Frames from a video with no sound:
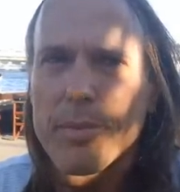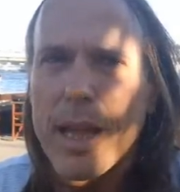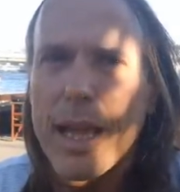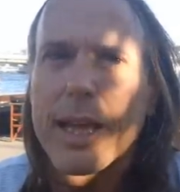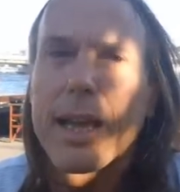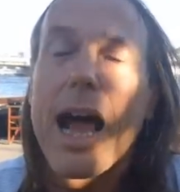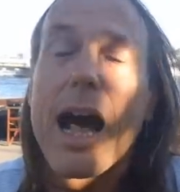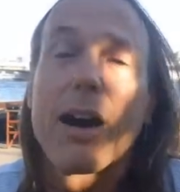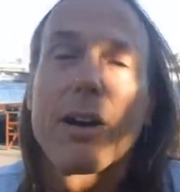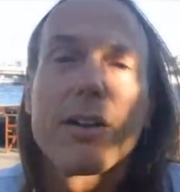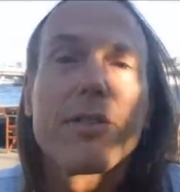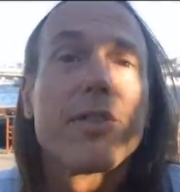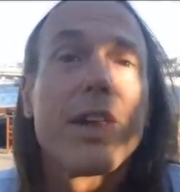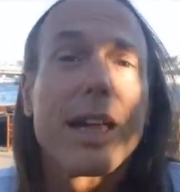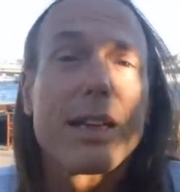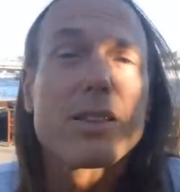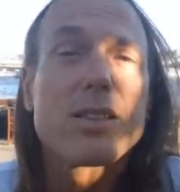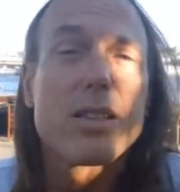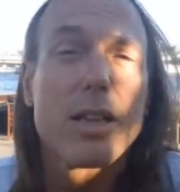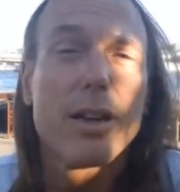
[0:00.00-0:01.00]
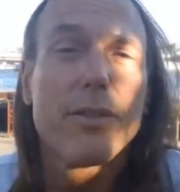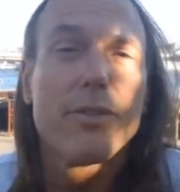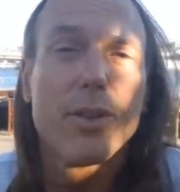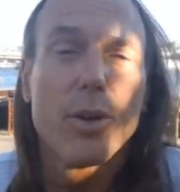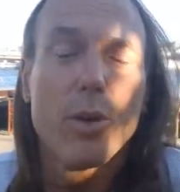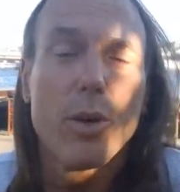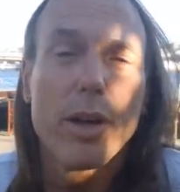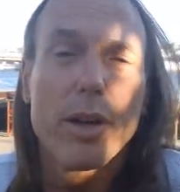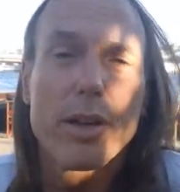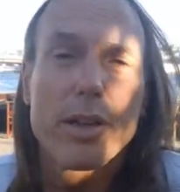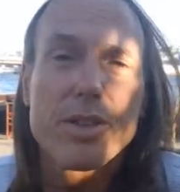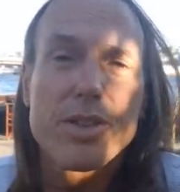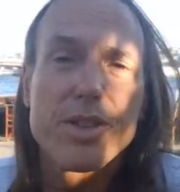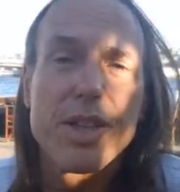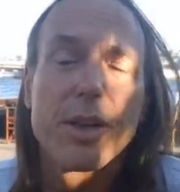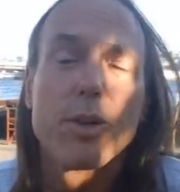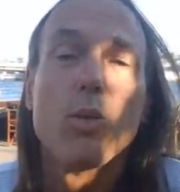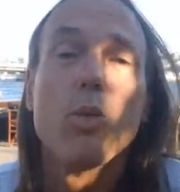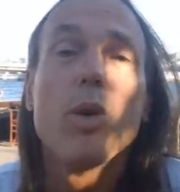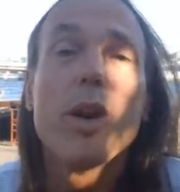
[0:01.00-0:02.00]
And out of that self awareness,
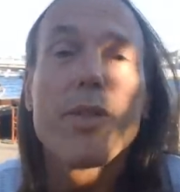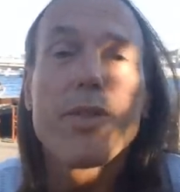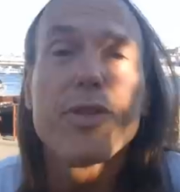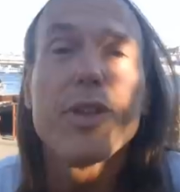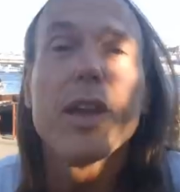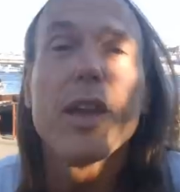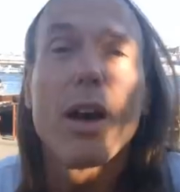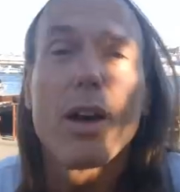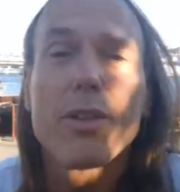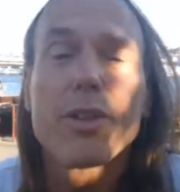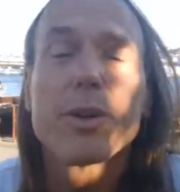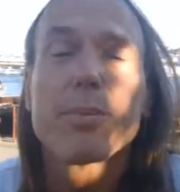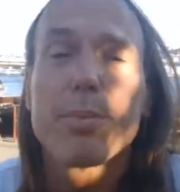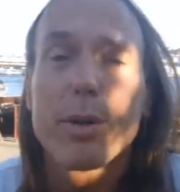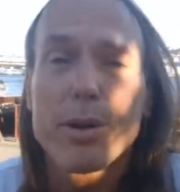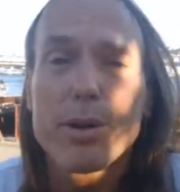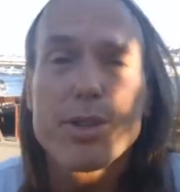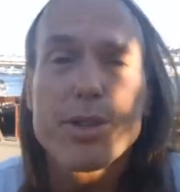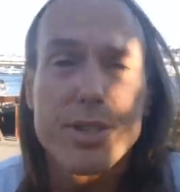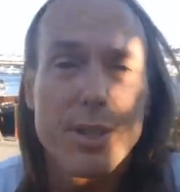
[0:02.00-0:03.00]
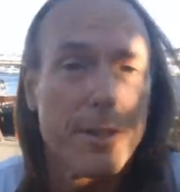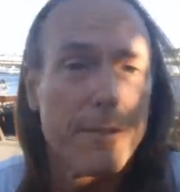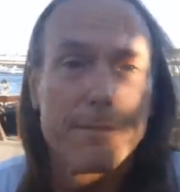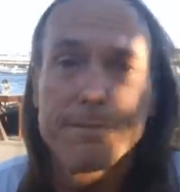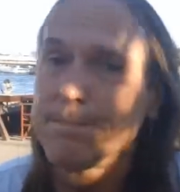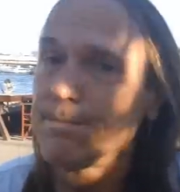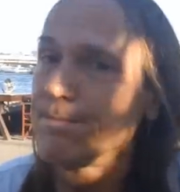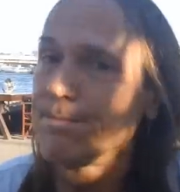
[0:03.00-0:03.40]
then with the other person,